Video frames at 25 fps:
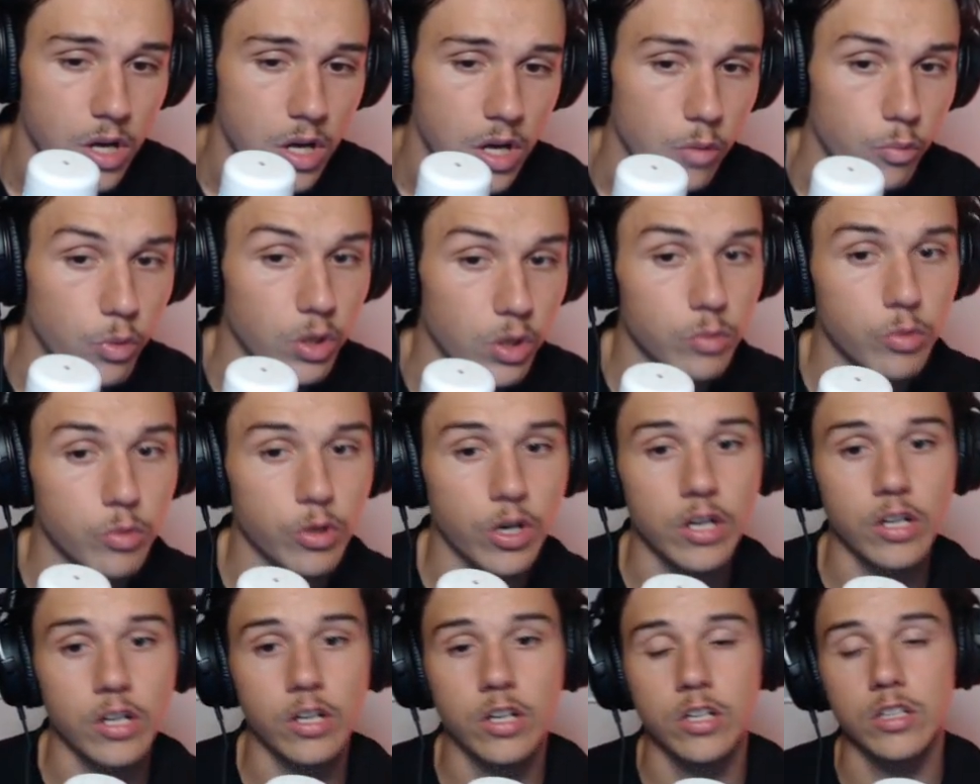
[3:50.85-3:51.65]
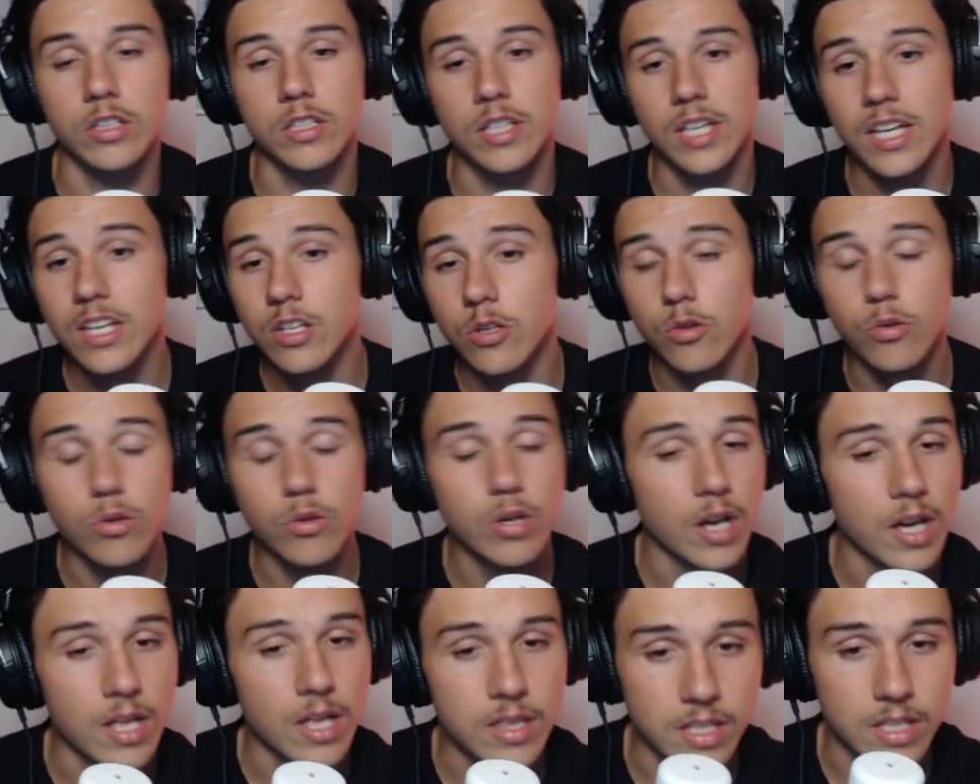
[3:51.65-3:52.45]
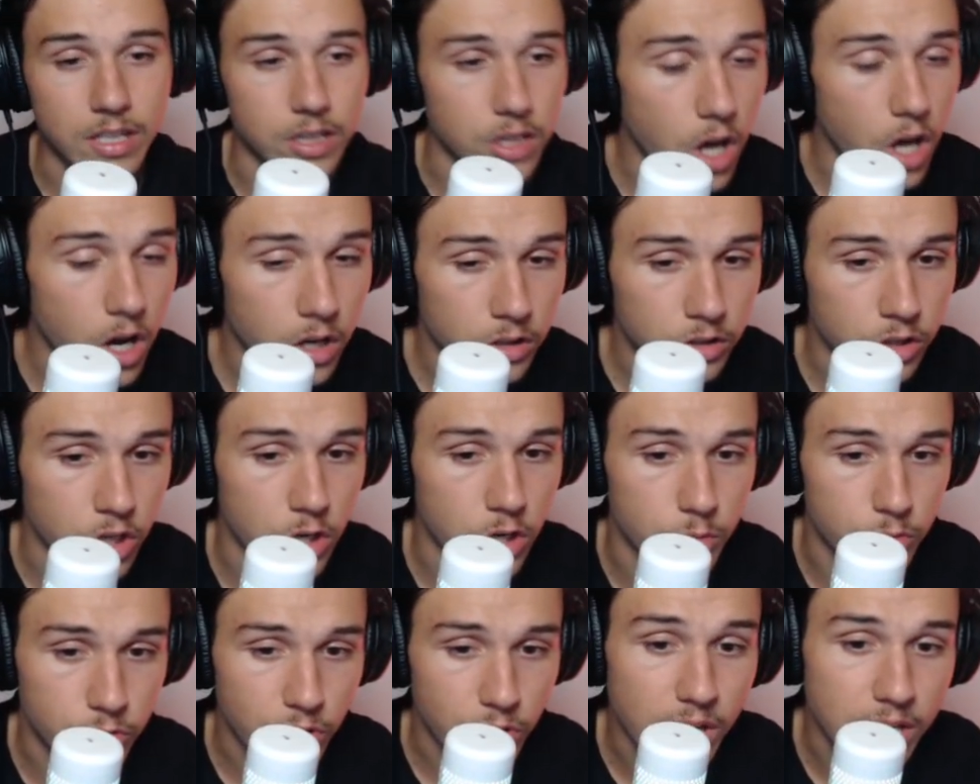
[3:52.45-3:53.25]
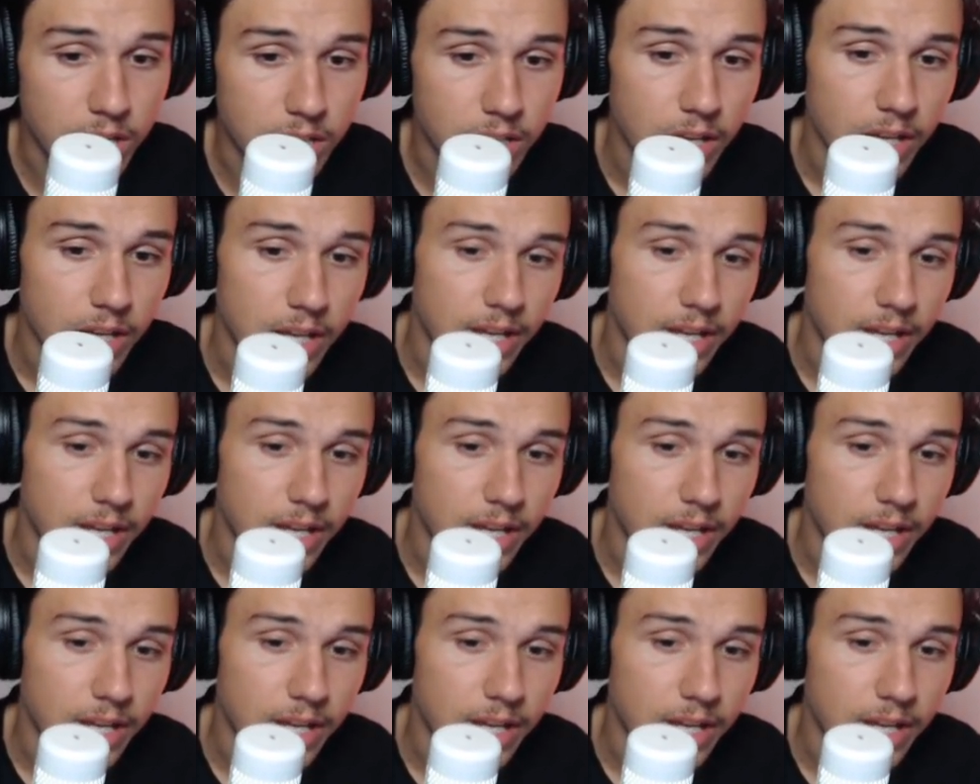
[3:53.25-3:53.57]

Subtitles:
Well, we're going to continue the long-term trend,